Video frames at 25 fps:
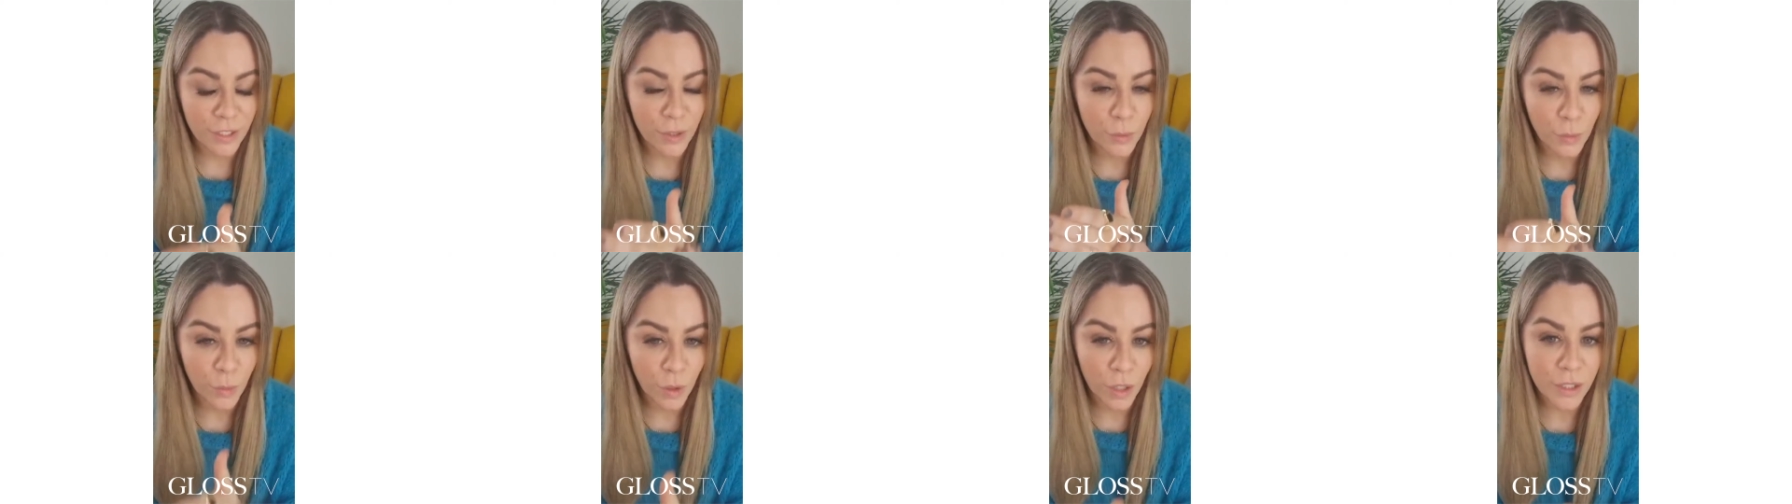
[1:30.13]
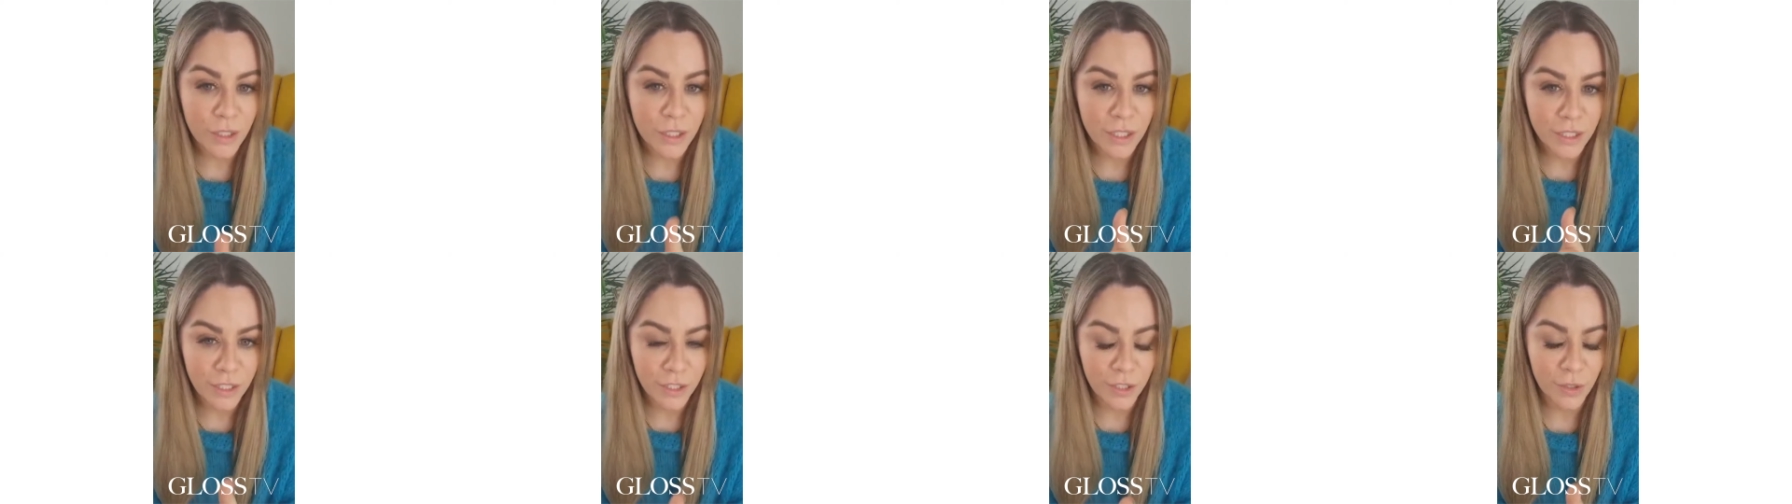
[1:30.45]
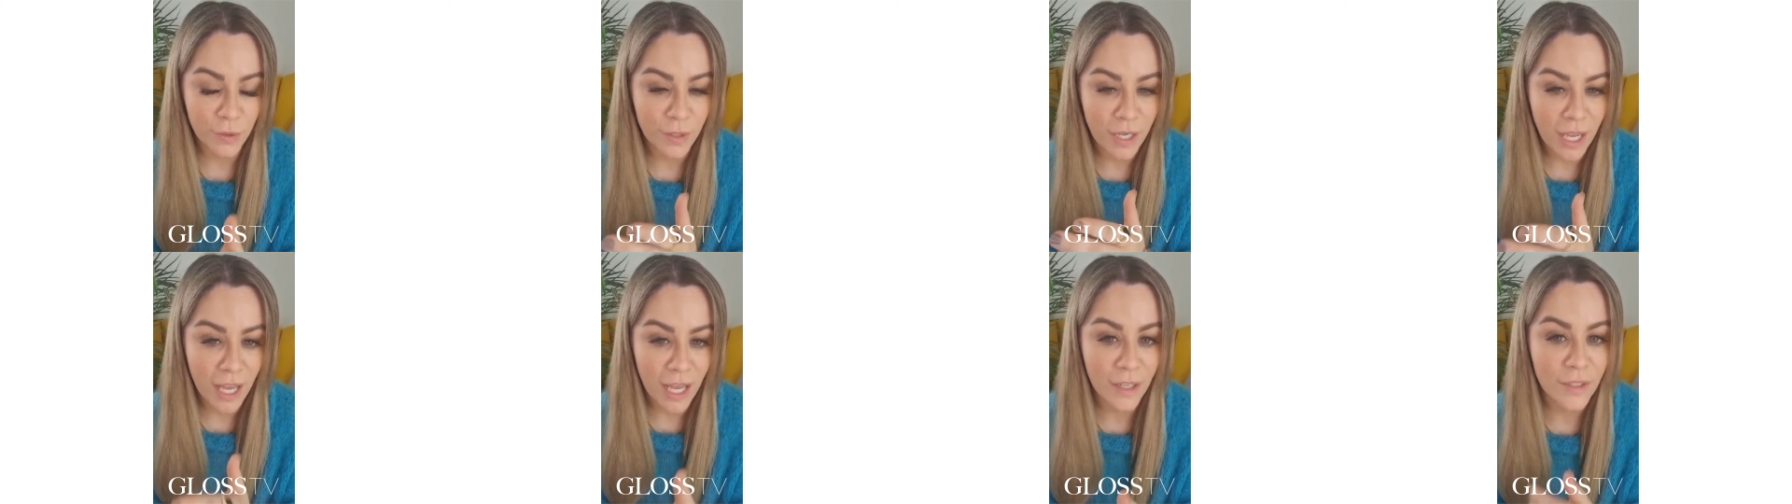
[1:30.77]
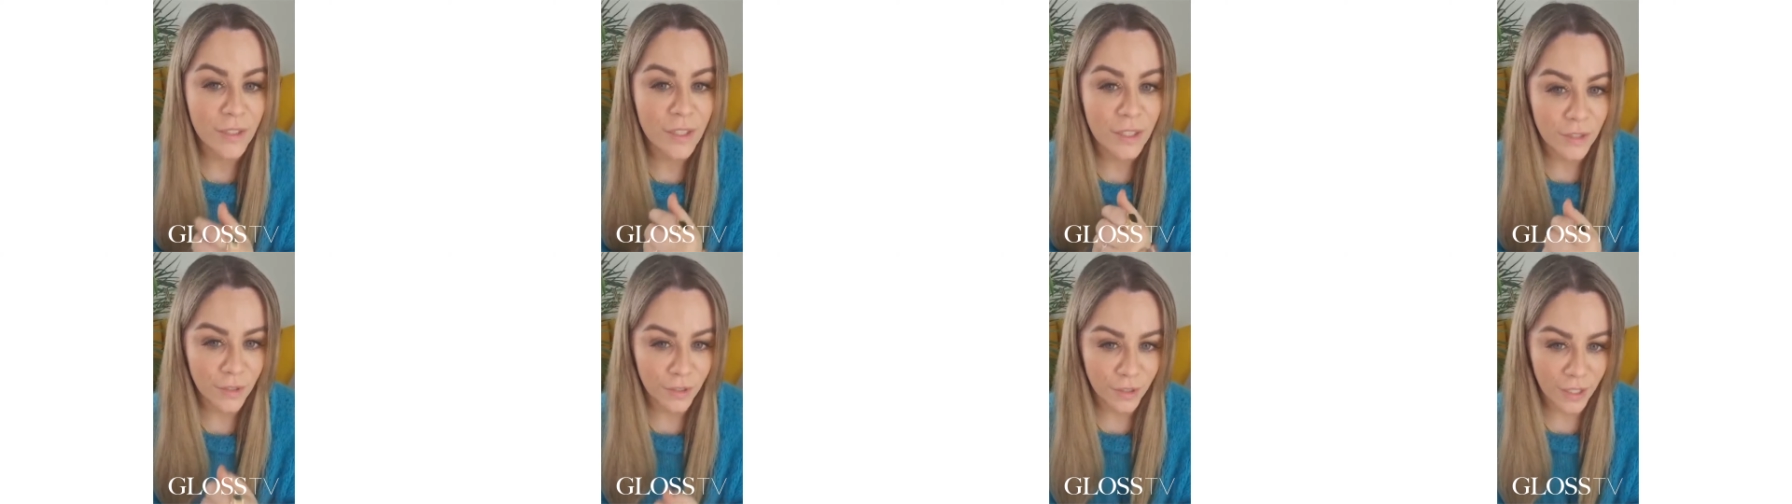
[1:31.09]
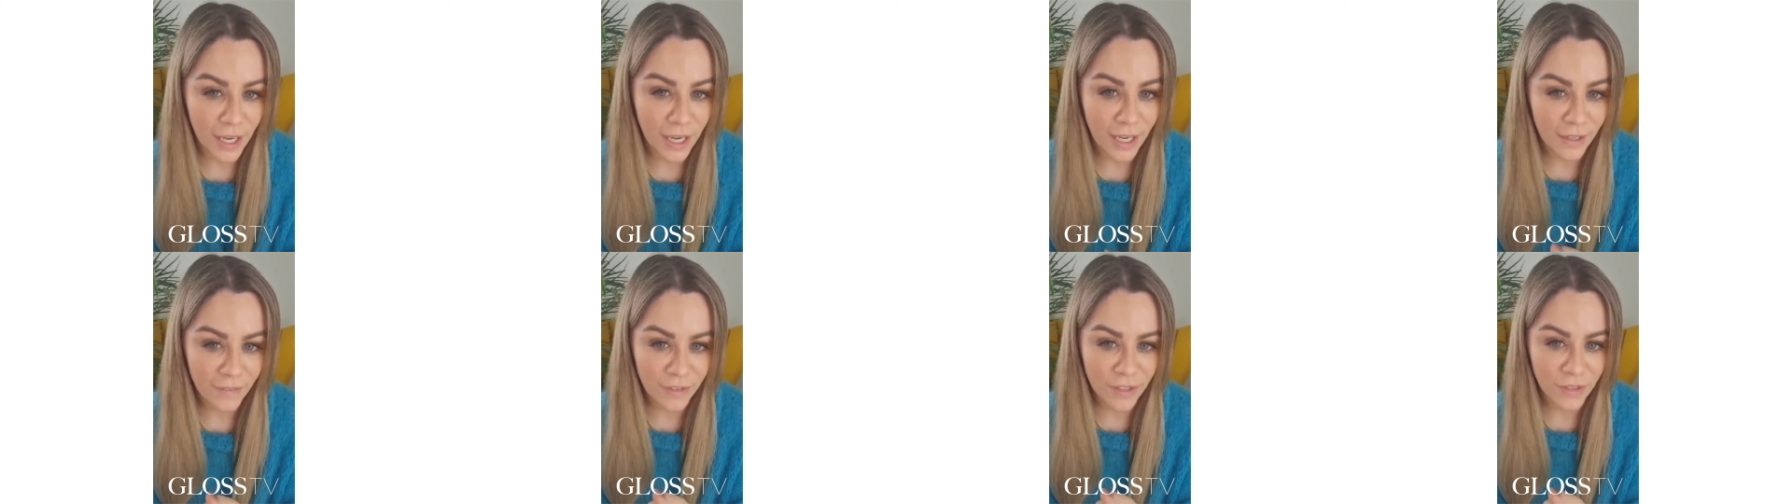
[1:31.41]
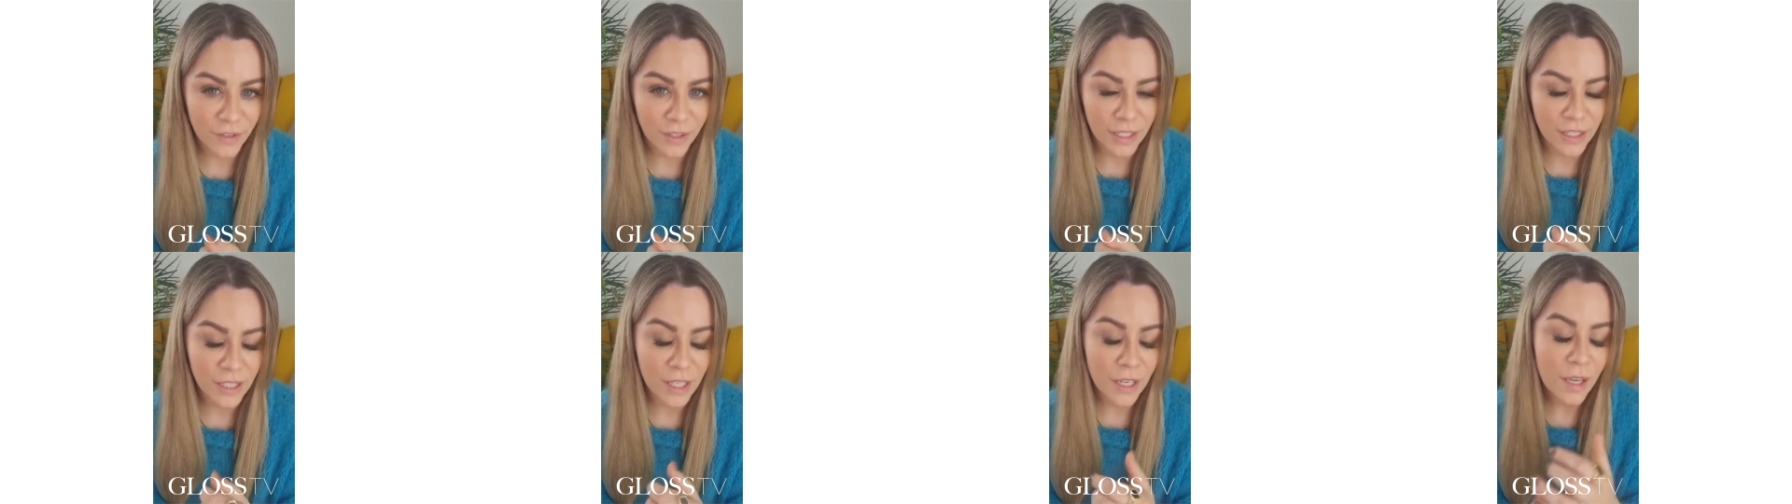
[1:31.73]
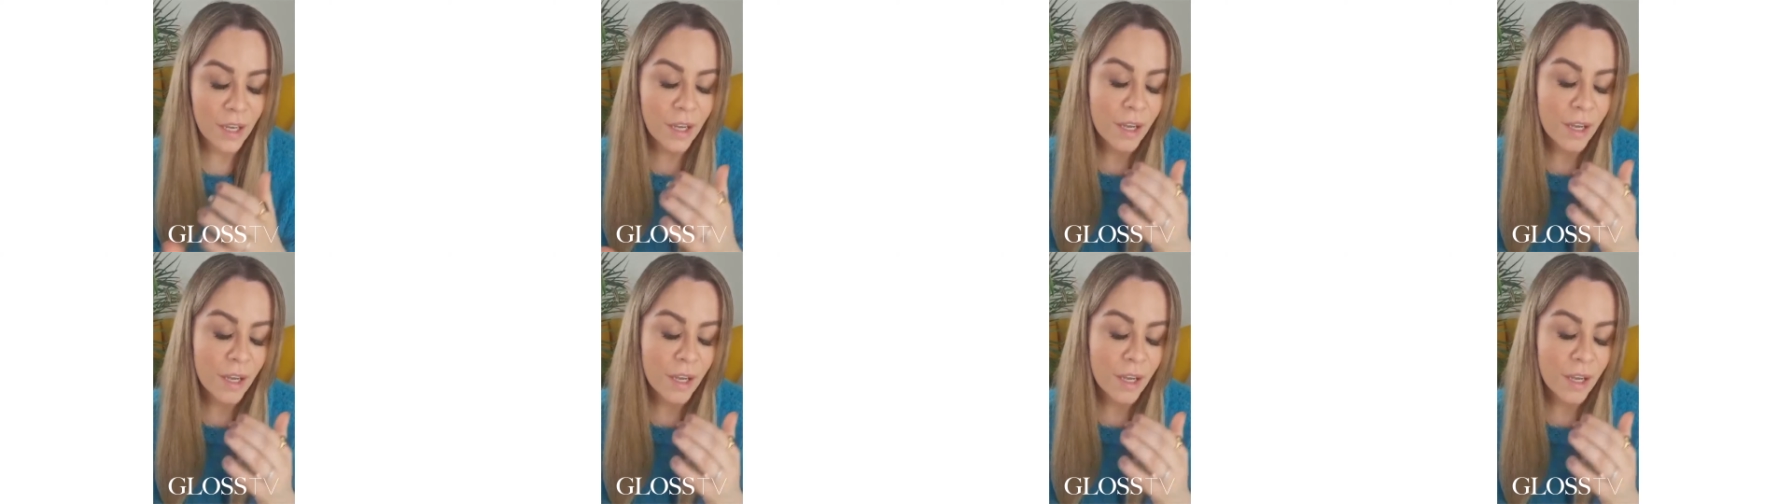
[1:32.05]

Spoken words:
you what to do and how to look after it.